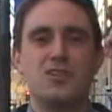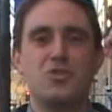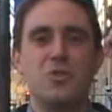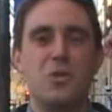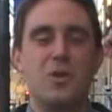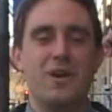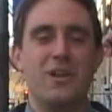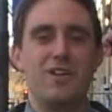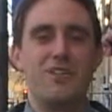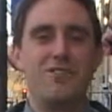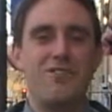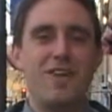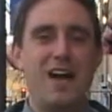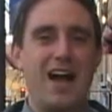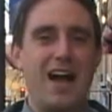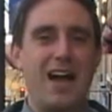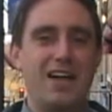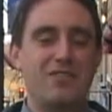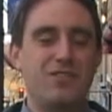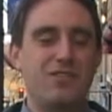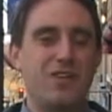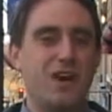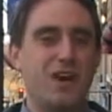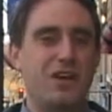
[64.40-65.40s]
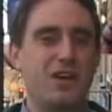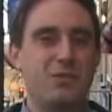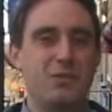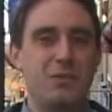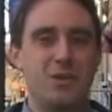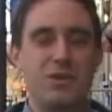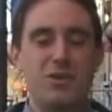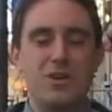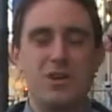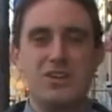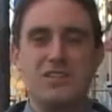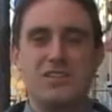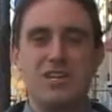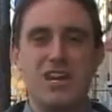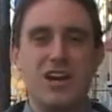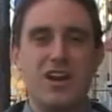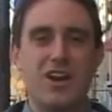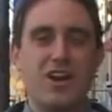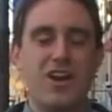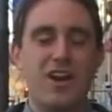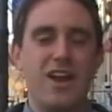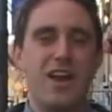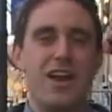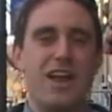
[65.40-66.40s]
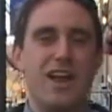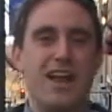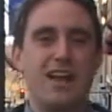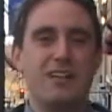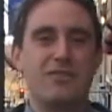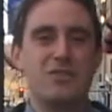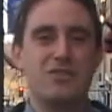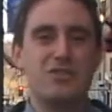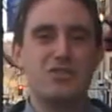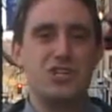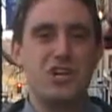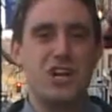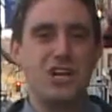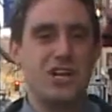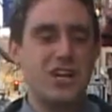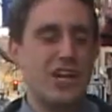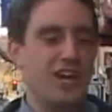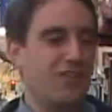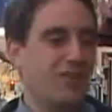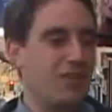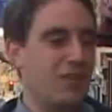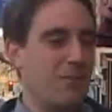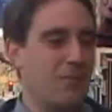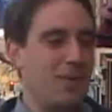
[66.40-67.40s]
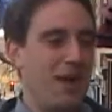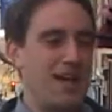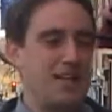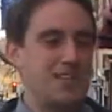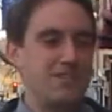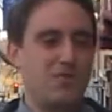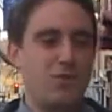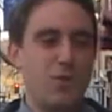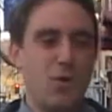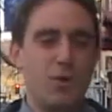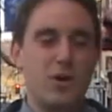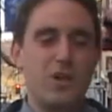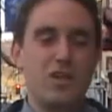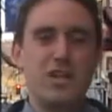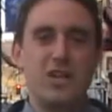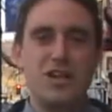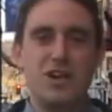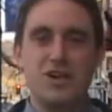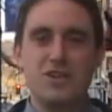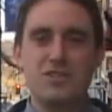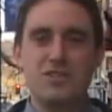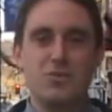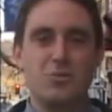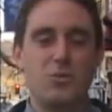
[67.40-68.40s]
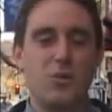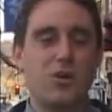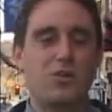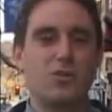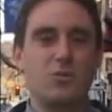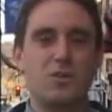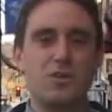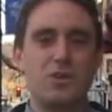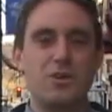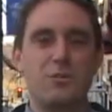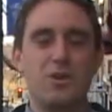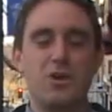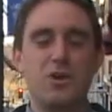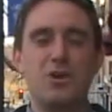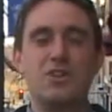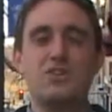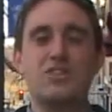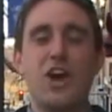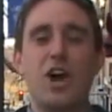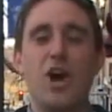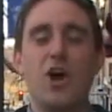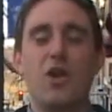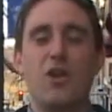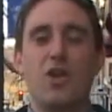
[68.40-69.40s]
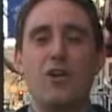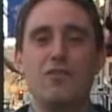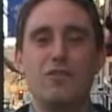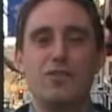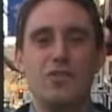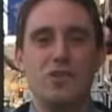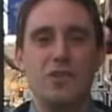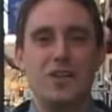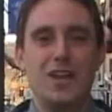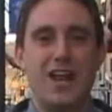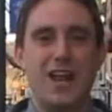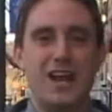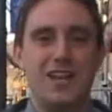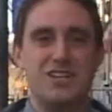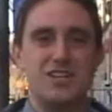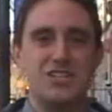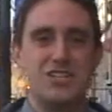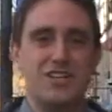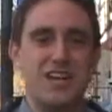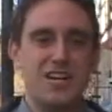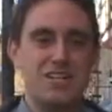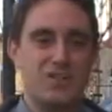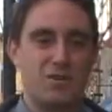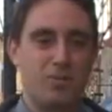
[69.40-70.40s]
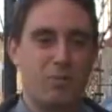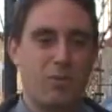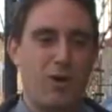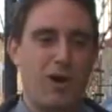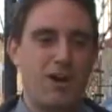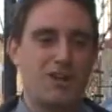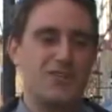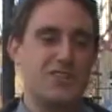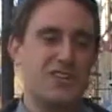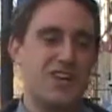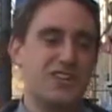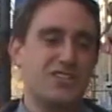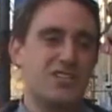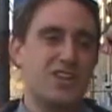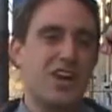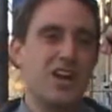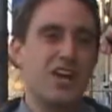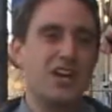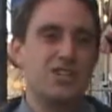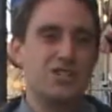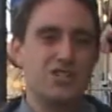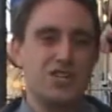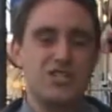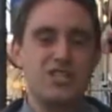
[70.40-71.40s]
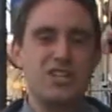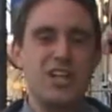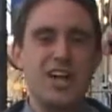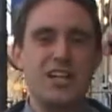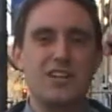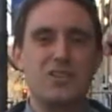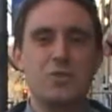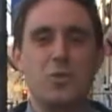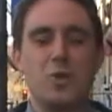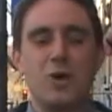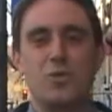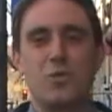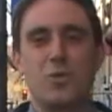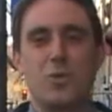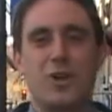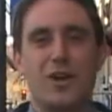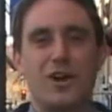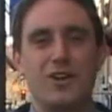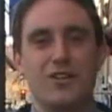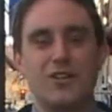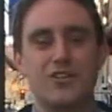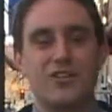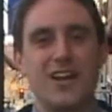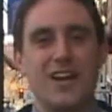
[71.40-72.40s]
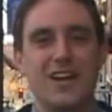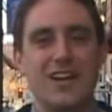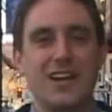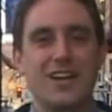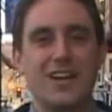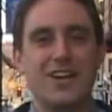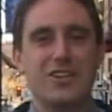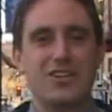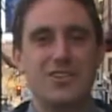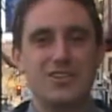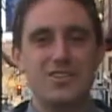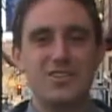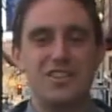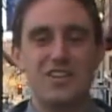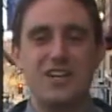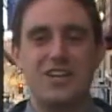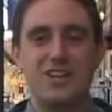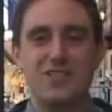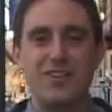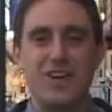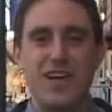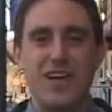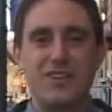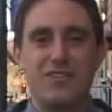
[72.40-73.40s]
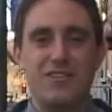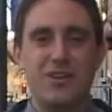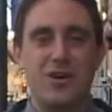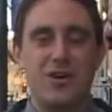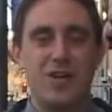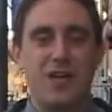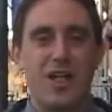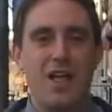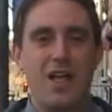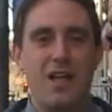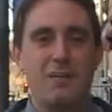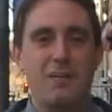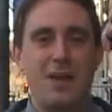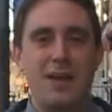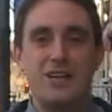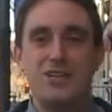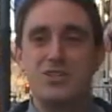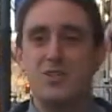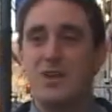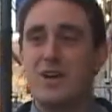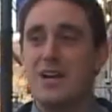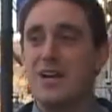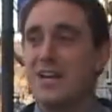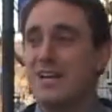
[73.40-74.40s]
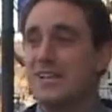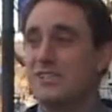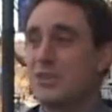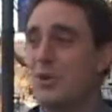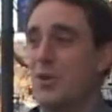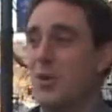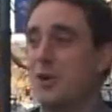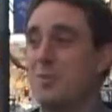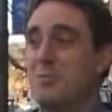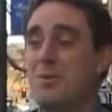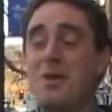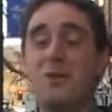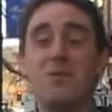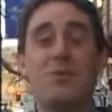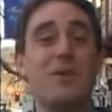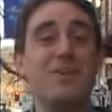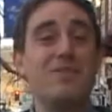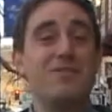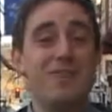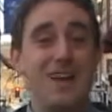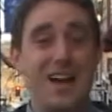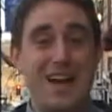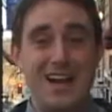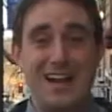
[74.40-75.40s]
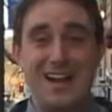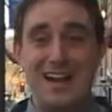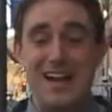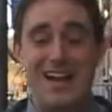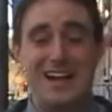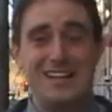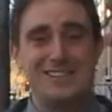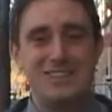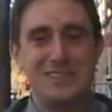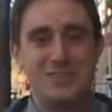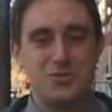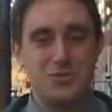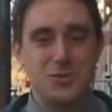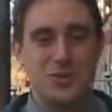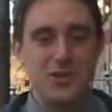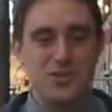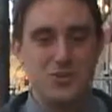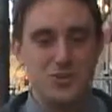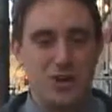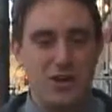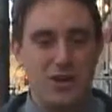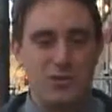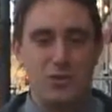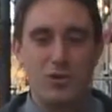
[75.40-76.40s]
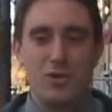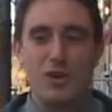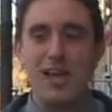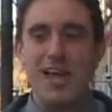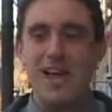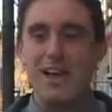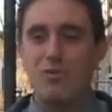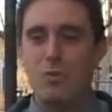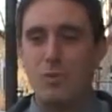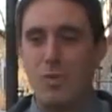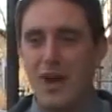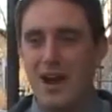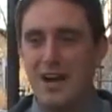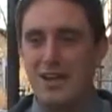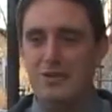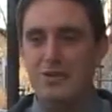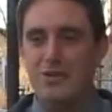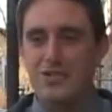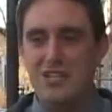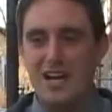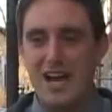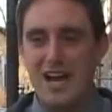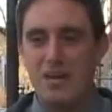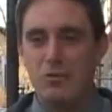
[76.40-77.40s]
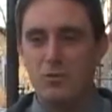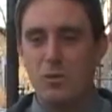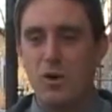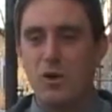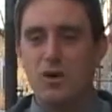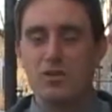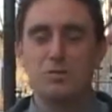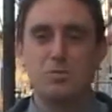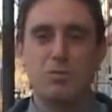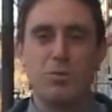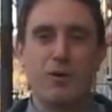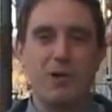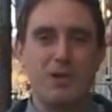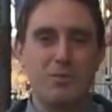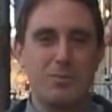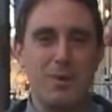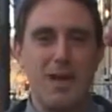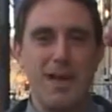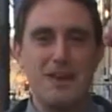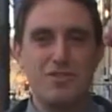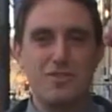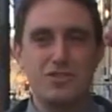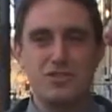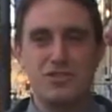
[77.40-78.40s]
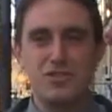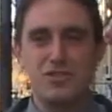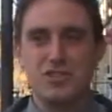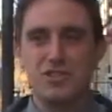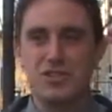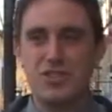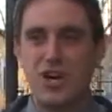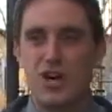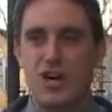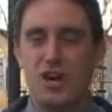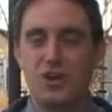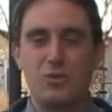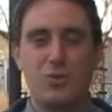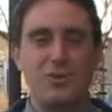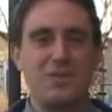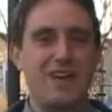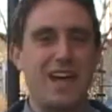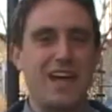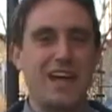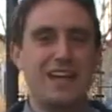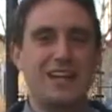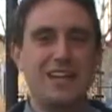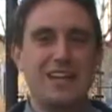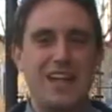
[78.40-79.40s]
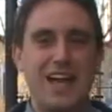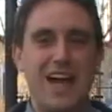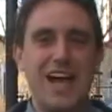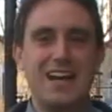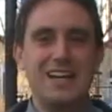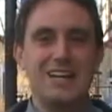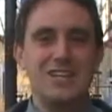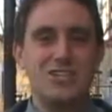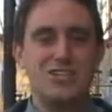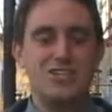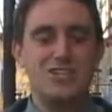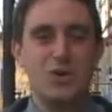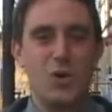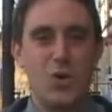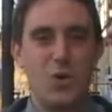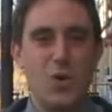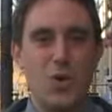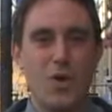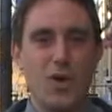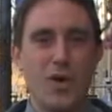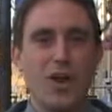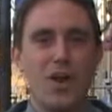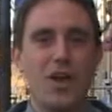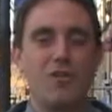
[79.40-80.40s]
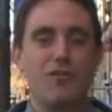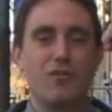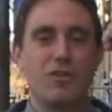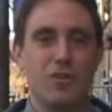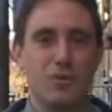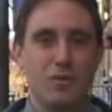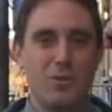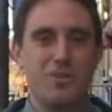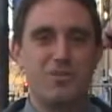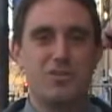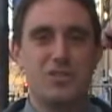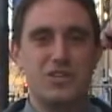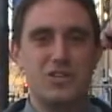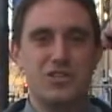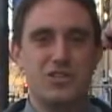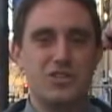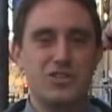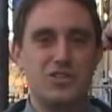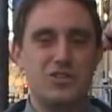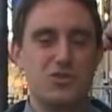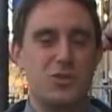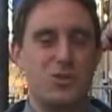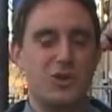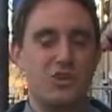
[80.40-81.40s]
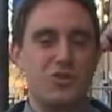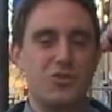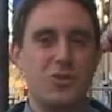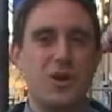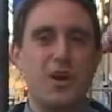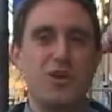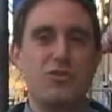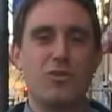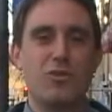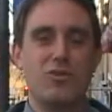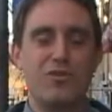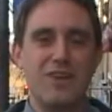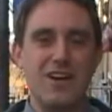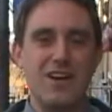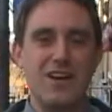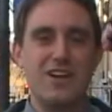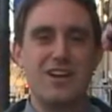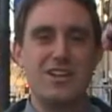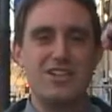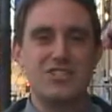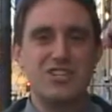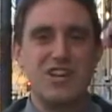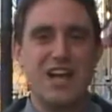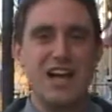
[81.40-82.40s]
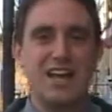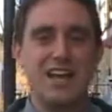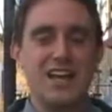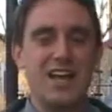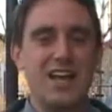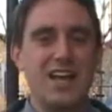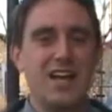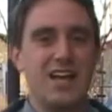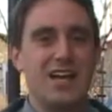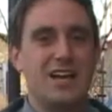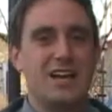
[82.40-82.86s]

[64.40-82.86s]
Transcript: 25 communities here in Virginia over the past 40 years and worked with communities all over the United States on projects just like the one we're undertaking here in the City of Danville. Main Street is going to be revitalized in 2012. We're going to have wider sidewalks, brick pavers installed. We've got a lot in store for the River District in 2012. We're very excited.